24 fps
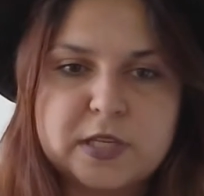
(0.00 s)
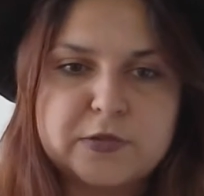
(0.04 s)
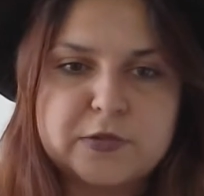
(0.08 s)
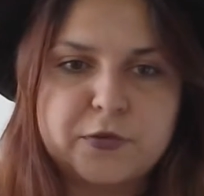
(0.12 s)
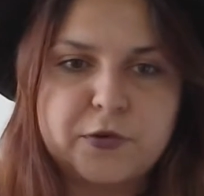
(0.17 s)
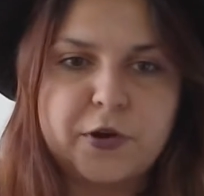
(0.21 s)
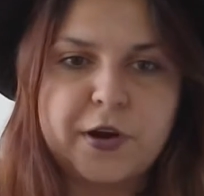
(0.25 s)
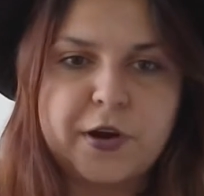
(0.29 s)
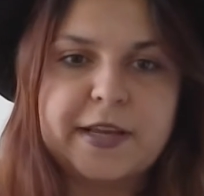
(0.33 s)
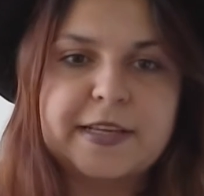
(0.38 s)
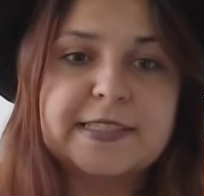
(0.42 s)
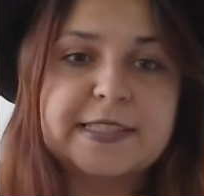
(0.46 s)
For
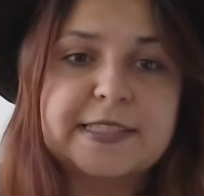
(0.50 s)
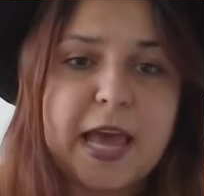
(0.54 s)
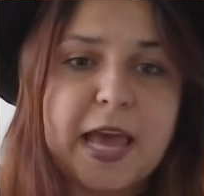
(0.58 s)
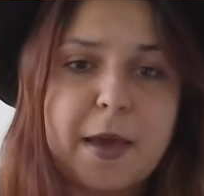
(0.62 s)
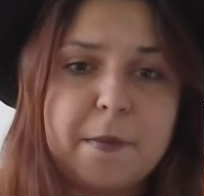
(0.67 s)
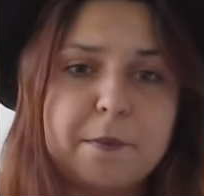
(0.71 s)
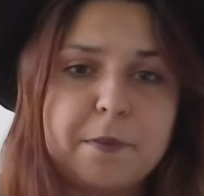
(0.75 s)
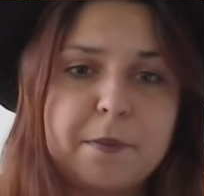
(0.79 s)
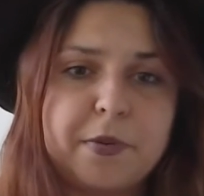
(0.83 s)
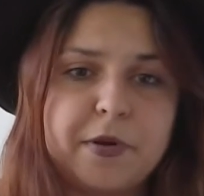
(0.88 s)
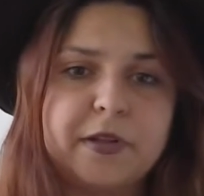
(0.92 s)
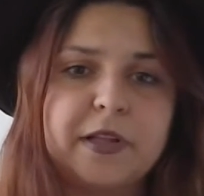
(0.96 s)

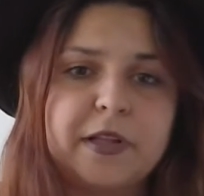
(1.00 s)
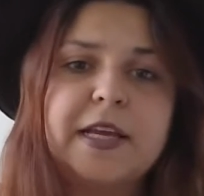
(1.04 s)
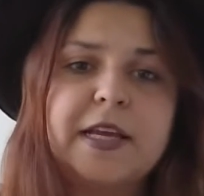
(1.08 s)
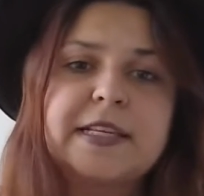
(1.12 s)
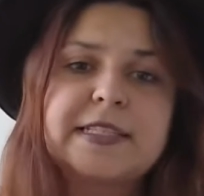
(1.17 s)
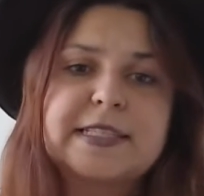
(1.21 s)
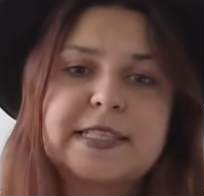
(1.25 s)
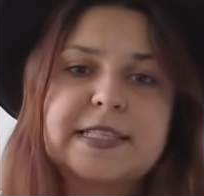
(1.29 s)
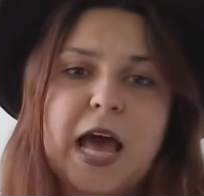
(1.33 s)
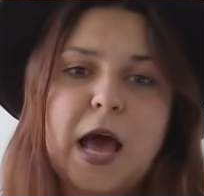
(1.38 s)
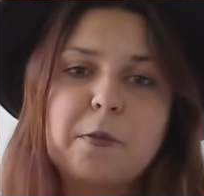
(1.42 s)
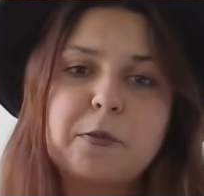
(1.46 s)
example,
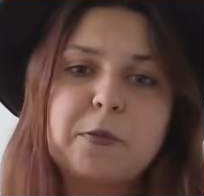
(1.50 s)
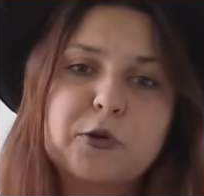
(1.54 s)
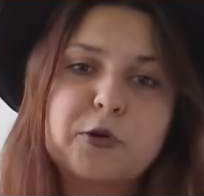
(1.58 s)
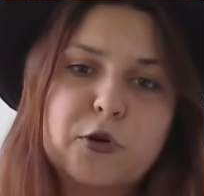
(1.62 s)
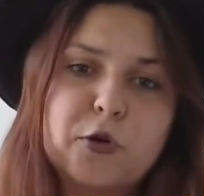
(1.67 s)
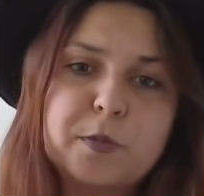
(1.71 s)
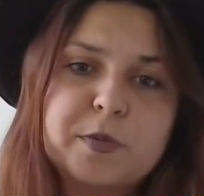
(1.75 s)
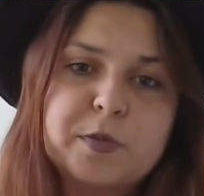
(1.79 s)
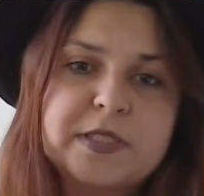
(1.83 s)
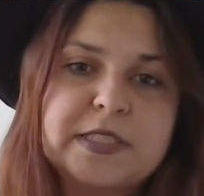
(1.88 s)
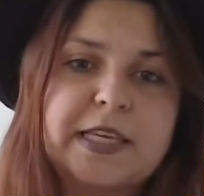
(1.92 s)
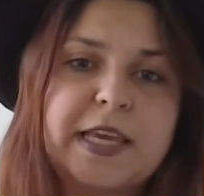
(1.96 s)
some
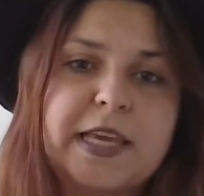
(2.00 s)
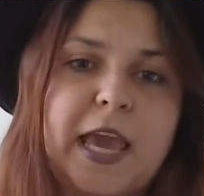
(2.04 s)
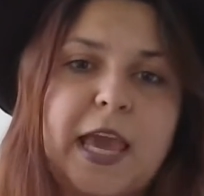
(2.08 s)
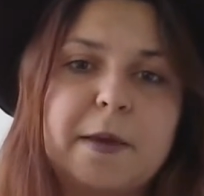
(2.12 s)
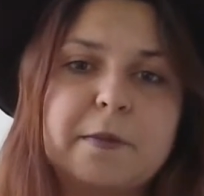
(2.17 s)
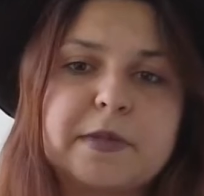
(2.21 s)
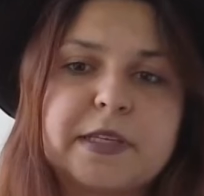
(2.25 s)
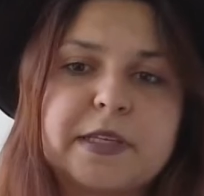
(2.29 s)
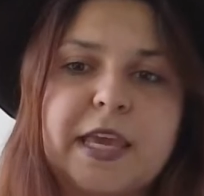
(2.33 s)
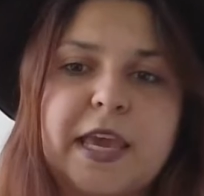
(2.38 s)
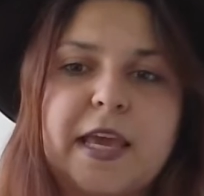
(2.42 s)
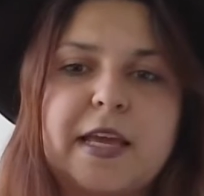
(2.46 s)
groups game
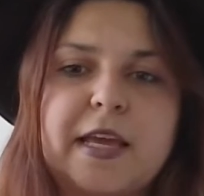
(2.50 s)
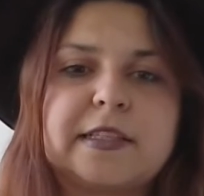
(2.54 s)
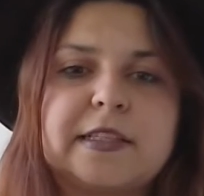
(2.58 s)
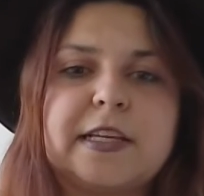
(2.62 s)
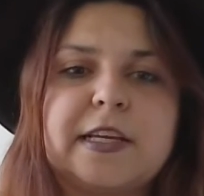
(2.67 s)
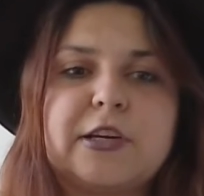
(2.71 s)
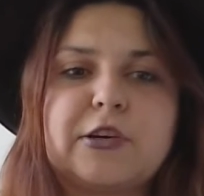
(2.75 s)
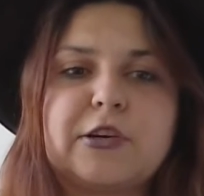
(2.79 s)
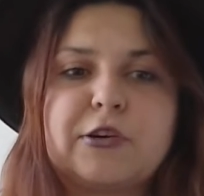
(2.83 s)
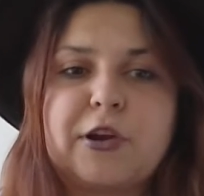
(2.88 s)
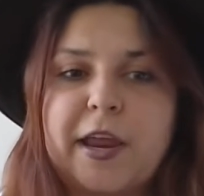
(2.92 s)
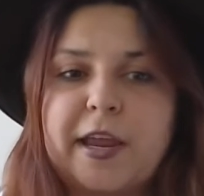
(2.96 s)
can
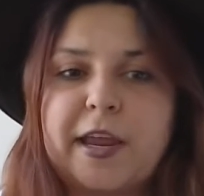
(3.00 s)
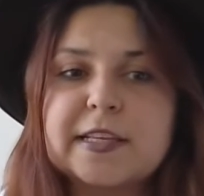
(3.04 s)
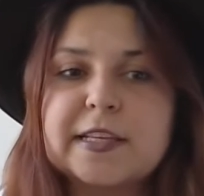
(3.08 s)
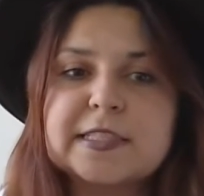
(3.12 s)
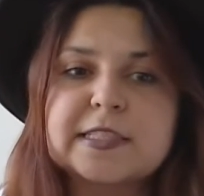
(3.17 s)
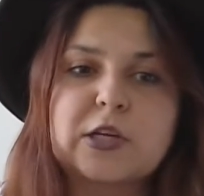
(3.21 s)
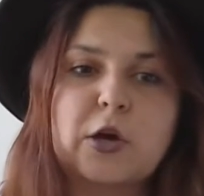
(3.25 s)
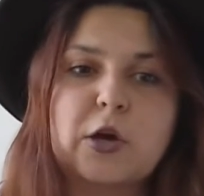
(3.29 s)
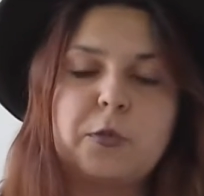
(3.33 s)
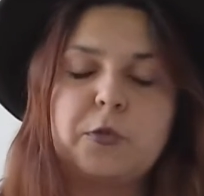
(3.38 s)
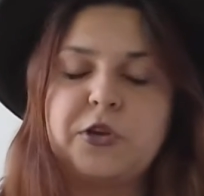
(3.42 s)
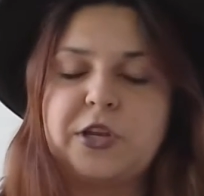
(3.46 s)
increase
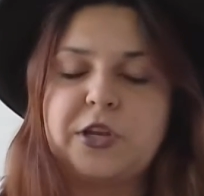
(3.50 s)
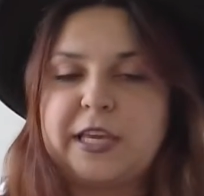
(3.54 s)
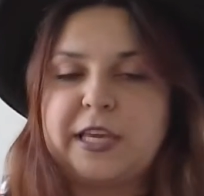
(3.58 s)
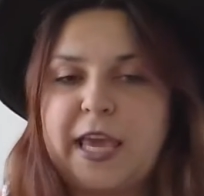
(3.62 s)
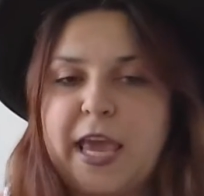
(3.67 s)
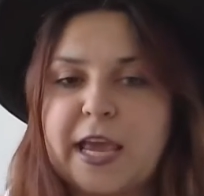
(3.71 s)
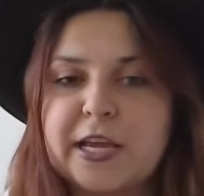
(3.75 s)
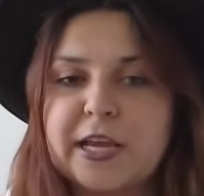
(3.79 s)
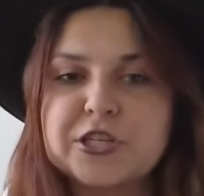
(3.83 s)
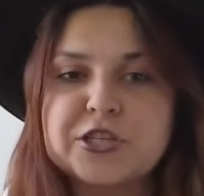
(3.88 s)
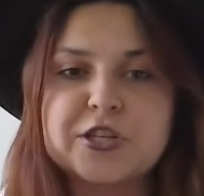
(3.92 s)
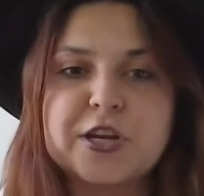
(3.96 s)

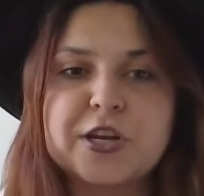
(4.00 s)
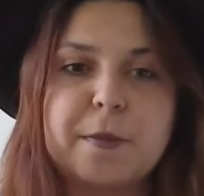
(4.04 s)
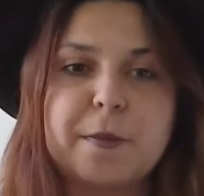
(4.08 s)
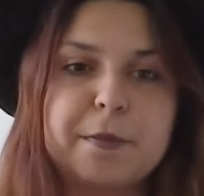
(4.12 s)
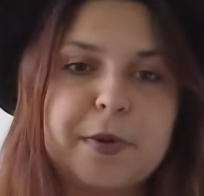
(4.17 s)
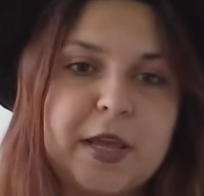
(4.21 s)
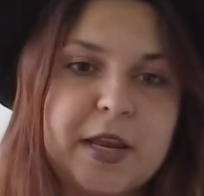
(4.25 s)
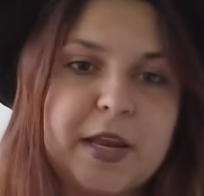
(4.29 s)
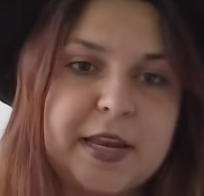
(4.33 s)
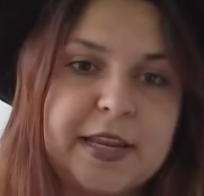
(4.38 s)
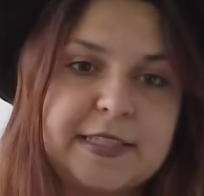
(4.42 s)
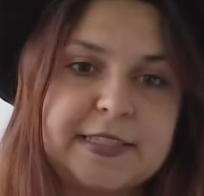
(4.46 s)
communication
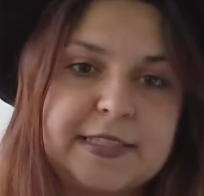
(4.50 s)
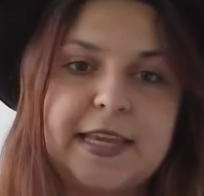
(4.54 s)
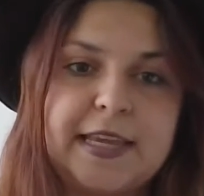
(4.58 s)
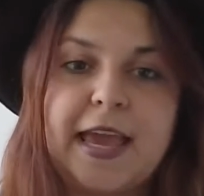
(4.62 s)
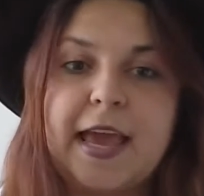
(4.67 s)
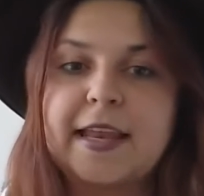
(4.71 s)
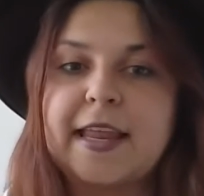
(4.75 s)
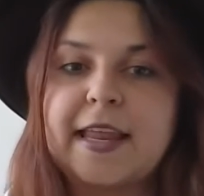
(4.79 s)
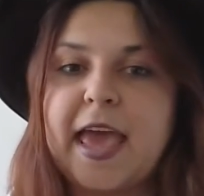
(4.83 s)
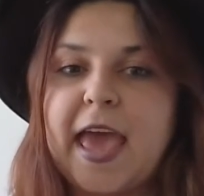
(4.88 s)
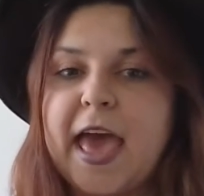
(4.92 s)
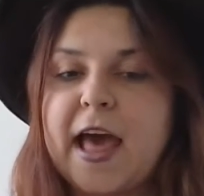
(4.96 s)
ability and
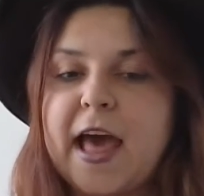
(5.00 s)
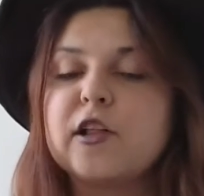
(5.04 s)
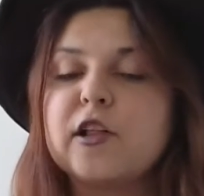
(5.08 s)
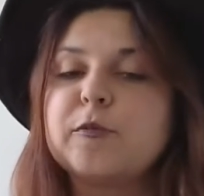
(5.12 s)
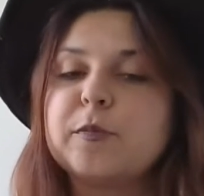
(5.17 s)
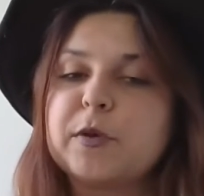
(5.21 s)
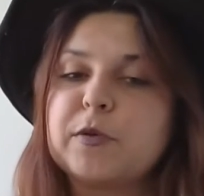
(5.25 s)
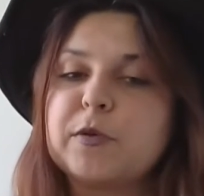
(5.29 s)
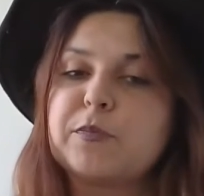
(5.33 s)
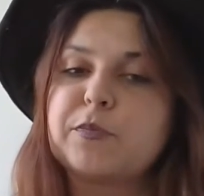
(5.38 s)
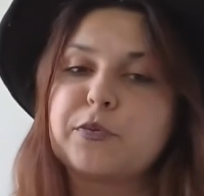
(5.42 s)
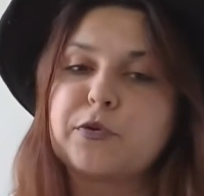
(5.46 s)
help
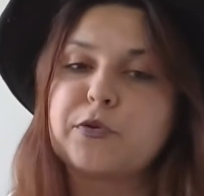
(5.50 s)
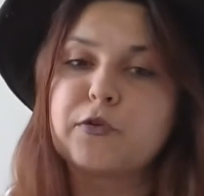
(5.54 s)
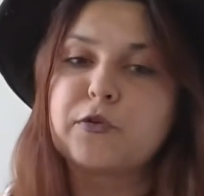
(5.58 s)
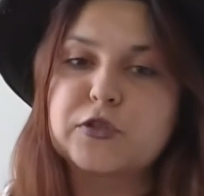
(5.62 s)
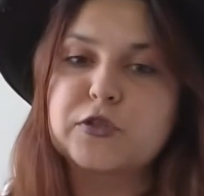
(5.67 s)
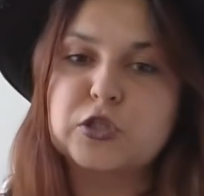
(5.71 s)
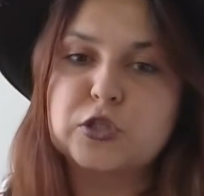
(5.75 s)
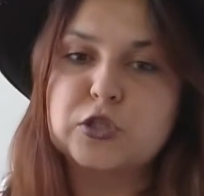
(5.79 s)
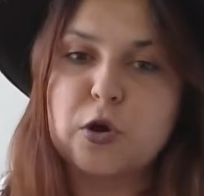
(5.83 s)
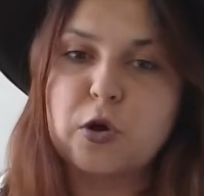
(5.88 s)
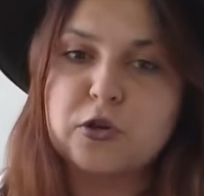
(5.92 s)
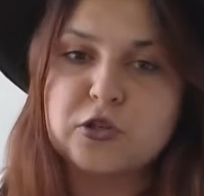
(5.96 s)
improve
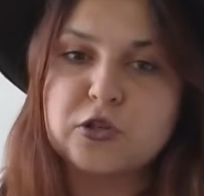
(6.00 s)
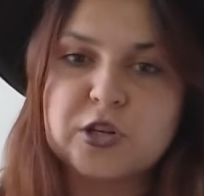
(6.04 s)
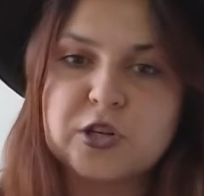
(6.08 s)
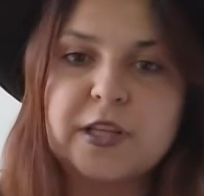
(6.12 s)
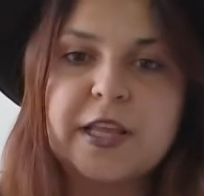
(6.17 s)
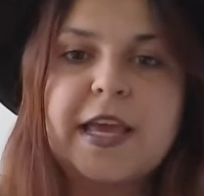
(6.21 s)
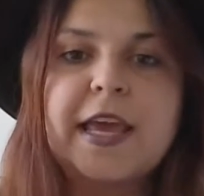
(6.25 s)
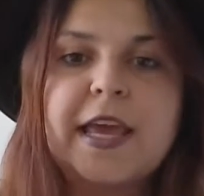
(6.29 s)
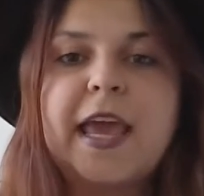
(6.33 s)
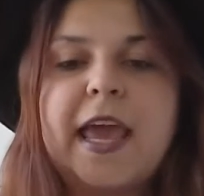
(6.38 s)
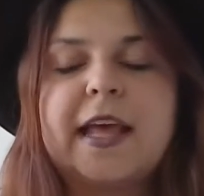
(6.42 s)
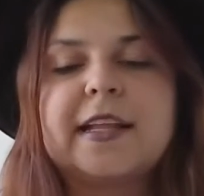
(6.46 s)
social
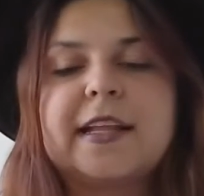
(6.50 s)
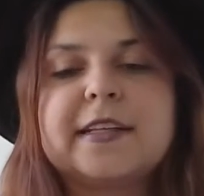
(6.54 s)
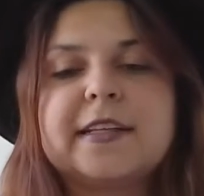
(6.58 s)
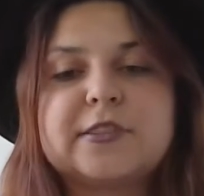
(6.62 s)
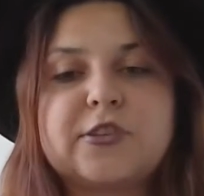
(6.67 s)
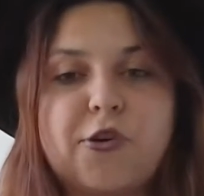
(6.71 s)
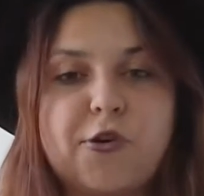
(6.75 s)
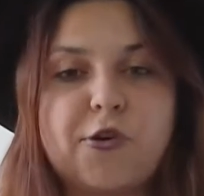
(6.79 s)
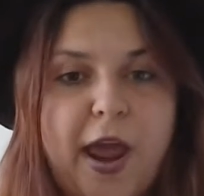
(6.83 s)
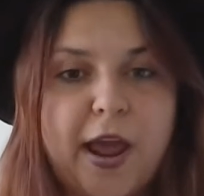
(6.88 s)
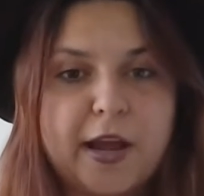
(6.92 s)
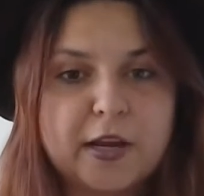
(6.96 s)
and
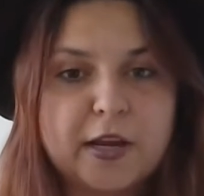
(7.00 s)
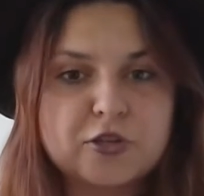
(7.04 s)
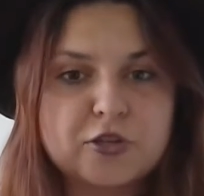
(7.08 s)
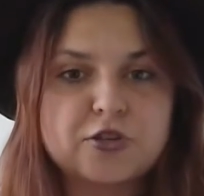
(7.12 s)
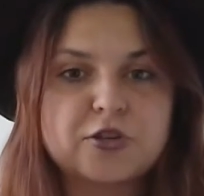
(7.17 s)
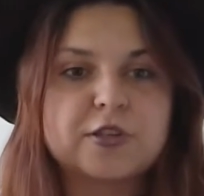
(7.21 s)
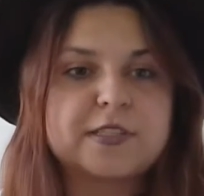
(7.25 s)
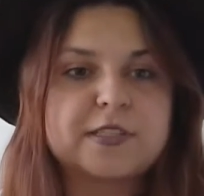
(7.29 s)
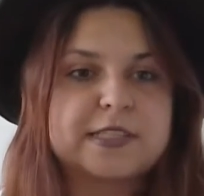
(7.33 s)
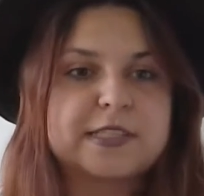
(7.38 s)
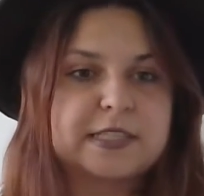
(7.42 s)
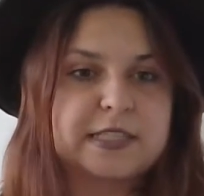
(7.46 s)
interaction
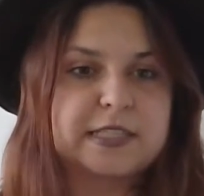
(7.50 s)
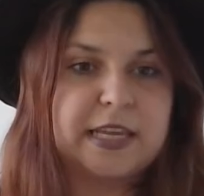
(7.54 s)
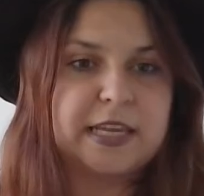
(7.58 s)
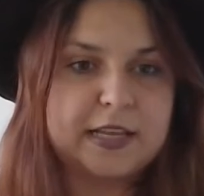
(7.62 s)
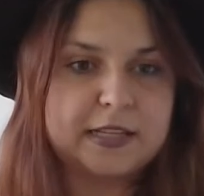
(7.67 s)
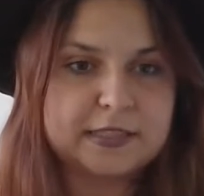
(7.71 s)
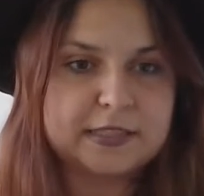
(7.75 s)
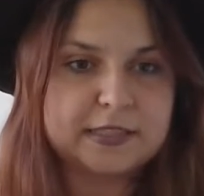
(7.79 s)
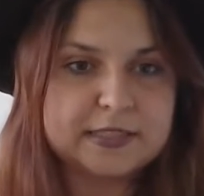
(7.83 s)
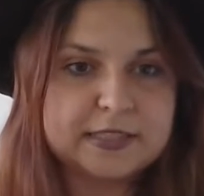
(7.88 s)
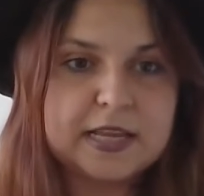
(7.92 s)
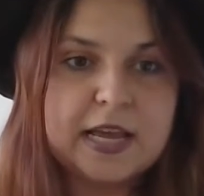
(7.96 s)

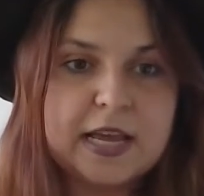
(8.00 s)
skills.